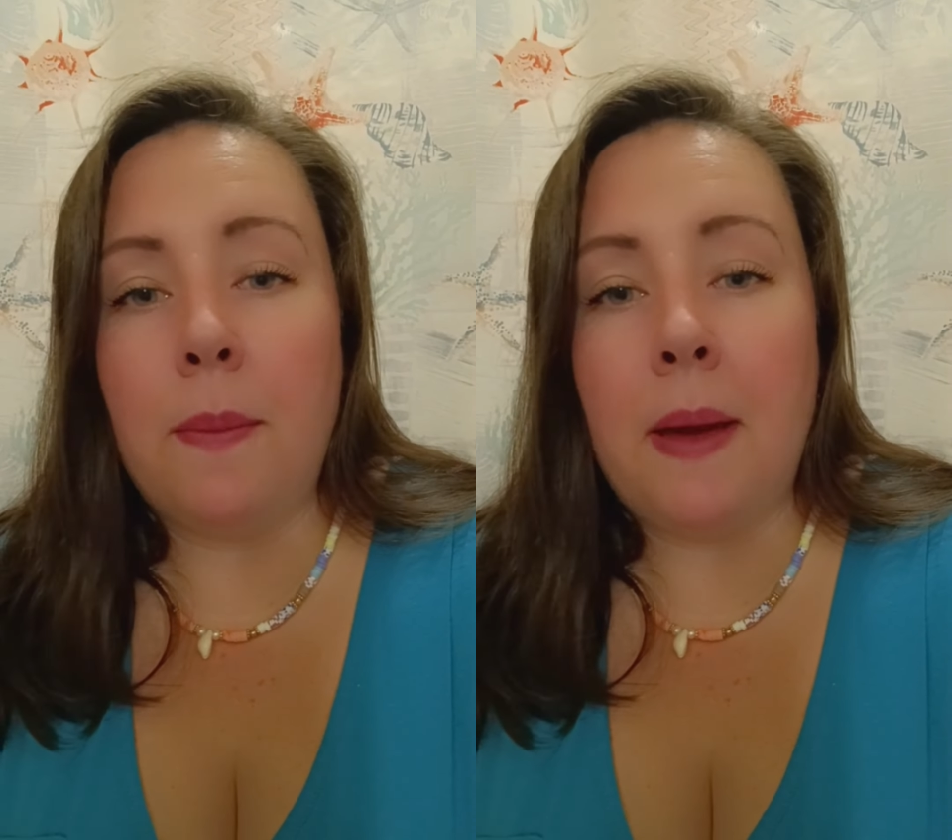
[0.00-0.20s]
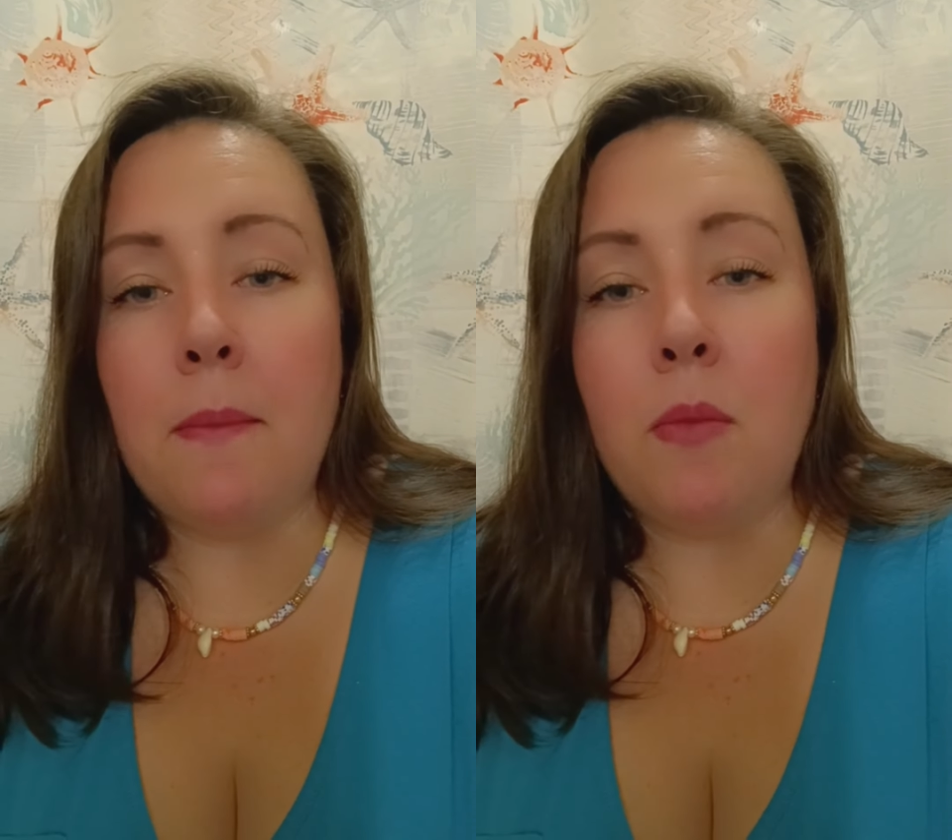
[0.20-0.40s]

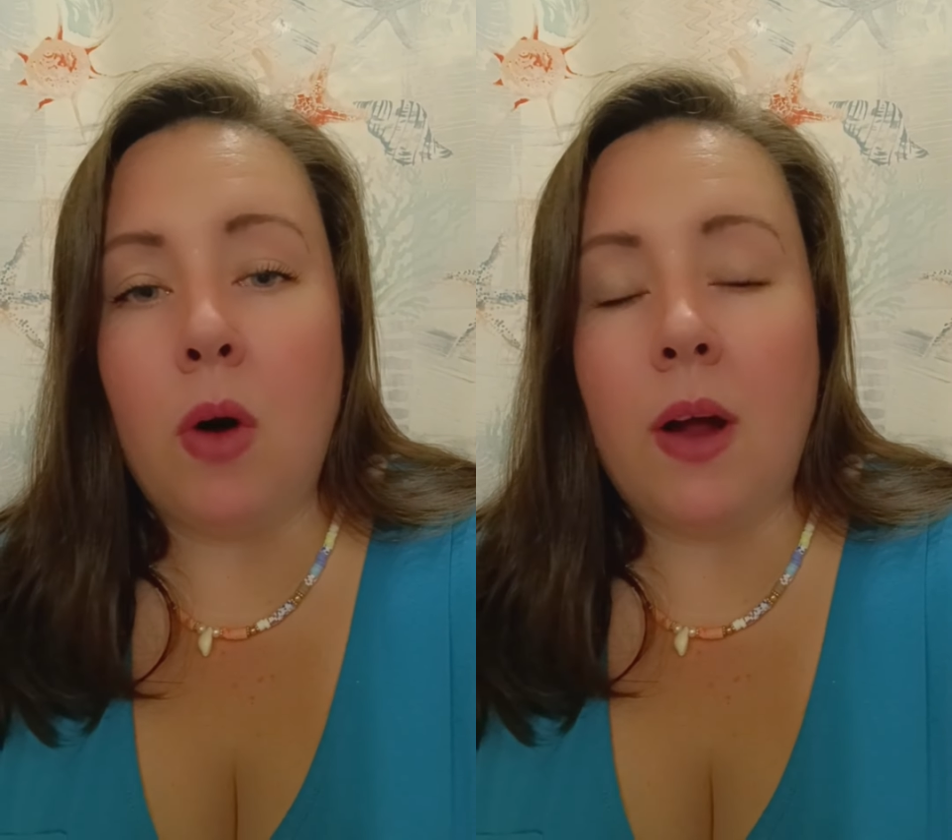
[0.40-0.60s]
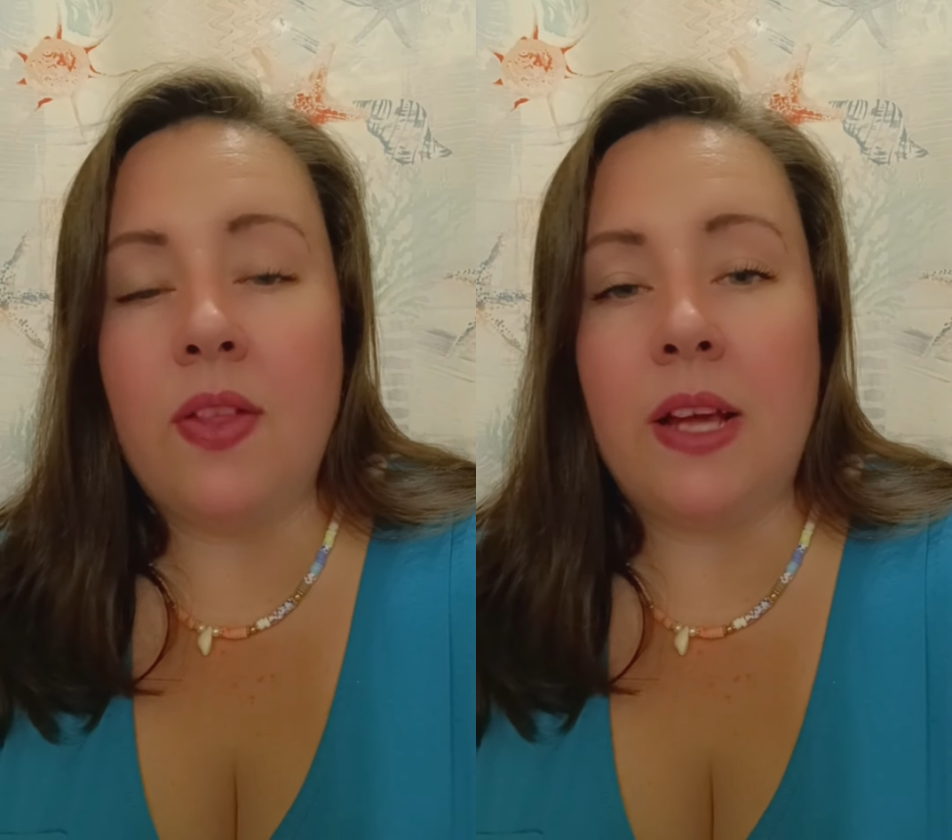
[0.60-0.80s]
bit
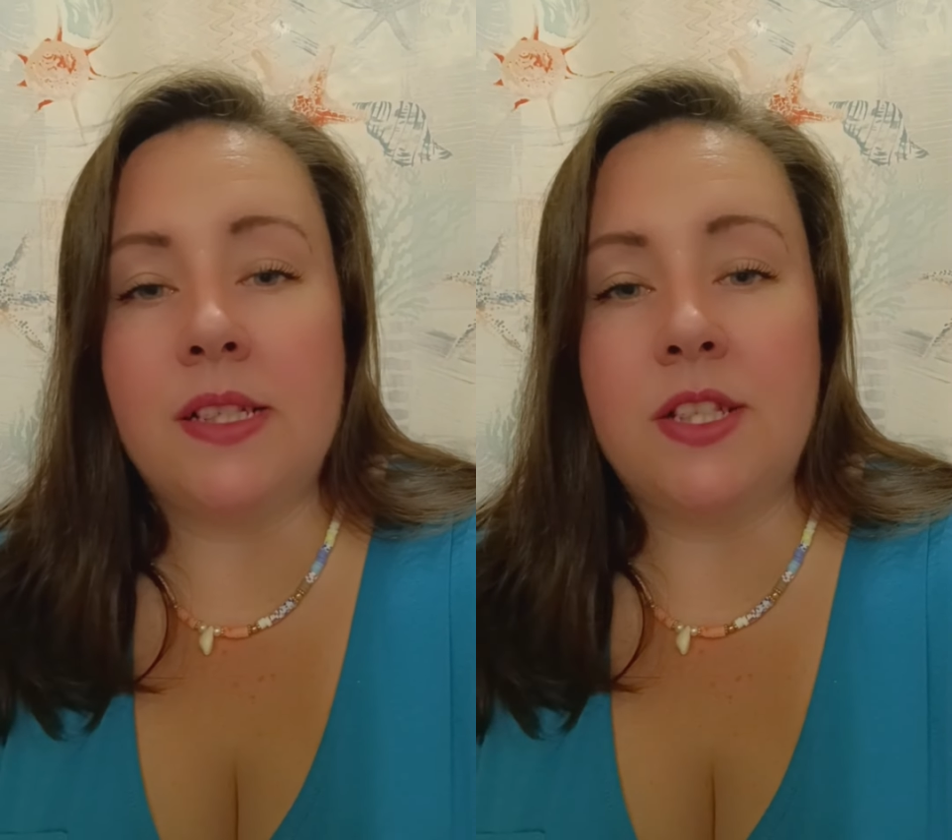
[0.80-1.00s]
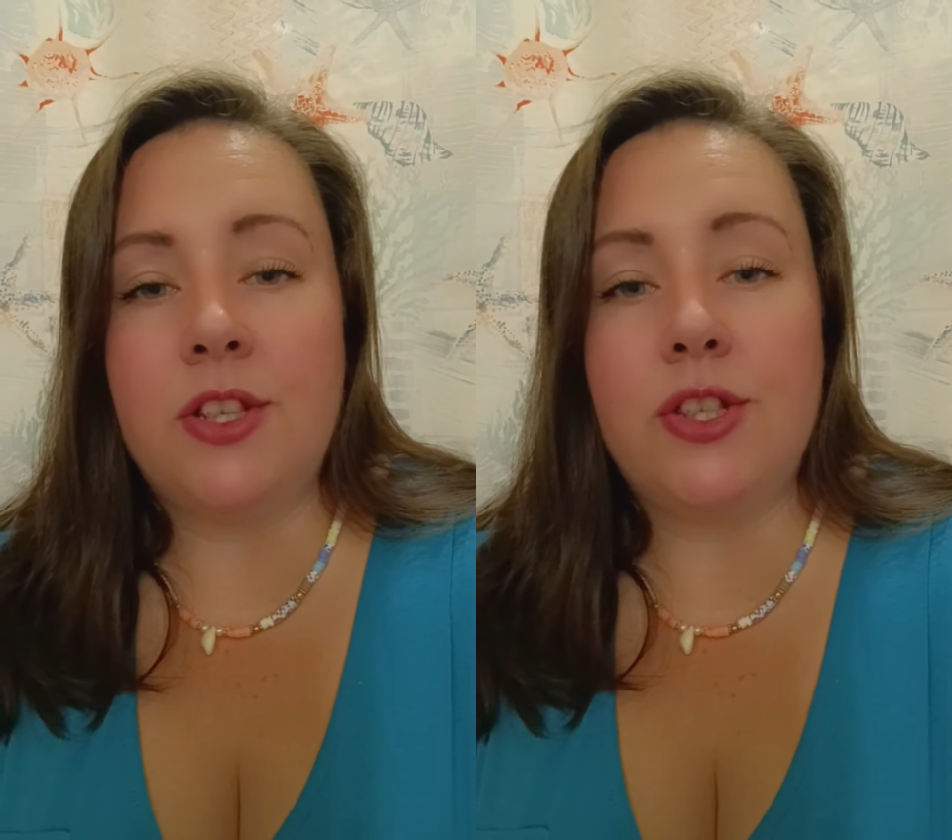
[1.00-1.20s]
more
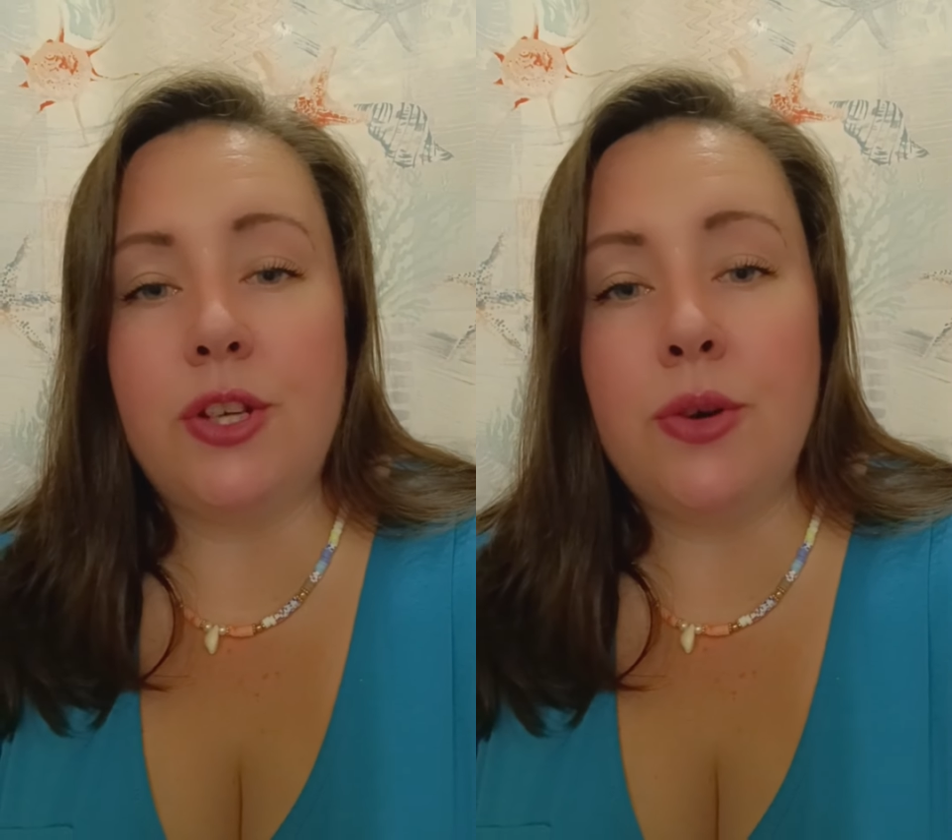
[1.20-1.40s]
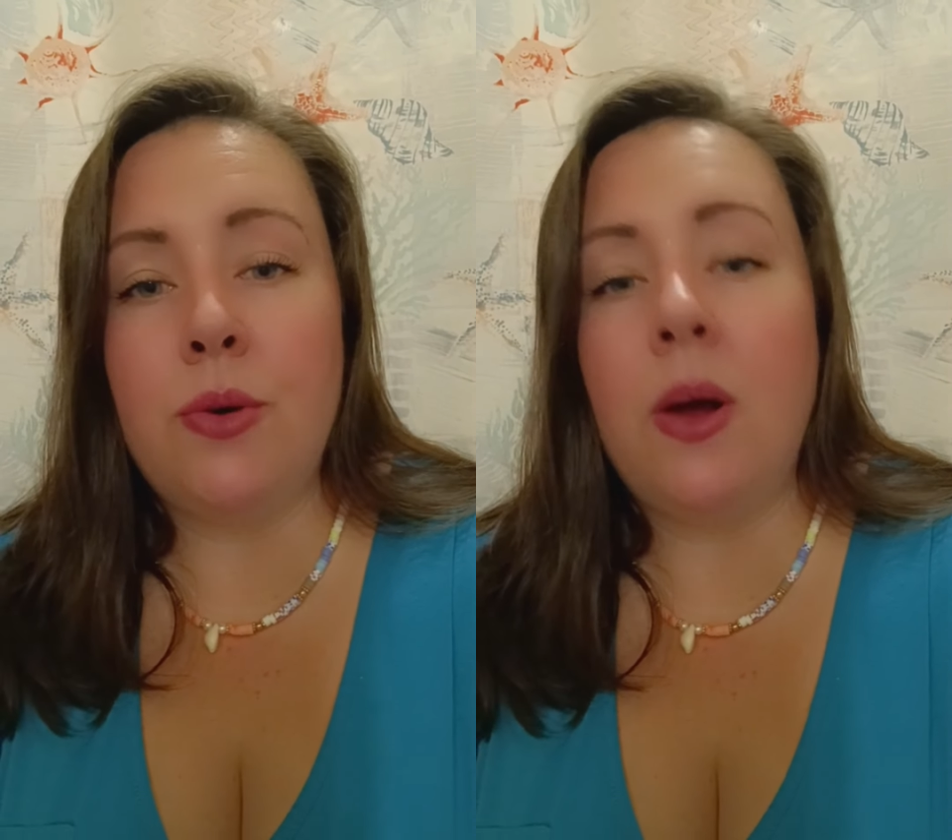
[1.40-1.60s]
things to do,